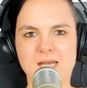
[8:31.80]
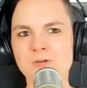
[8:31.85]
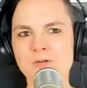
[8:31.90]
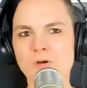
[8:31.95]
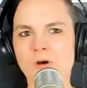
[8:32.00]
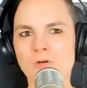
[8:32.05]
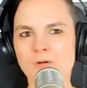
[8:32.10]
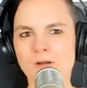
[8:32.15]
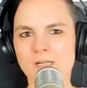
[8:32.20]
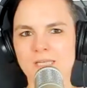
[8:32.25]
you
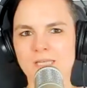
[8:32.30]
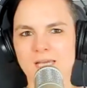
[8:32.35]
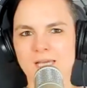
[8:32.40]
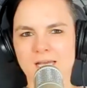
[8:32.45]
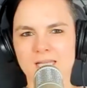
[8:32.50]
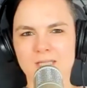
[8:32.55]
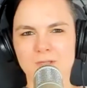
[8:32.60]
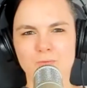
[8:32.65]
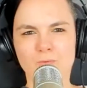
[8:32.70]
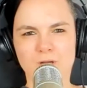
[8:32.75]
already
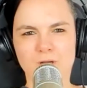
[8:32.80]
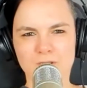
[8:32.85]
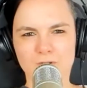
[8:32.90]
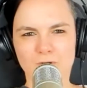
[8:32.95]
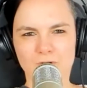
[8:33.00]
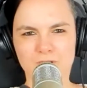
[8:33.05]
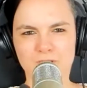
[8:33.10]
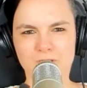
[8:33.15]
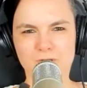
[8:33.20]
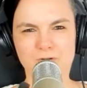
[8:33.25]
had one
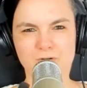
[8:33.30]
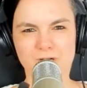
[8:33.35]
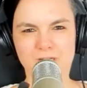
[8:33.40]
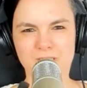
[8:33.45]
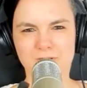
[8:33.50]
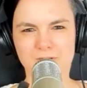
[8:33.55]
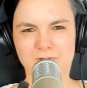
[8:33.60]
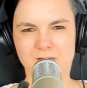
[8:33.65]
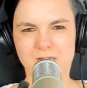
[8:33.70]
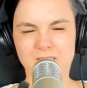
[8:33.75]
daughter
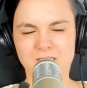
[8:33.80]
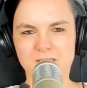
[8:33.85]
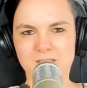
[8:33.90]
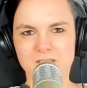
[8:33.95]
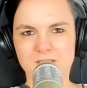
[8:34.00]
already, right?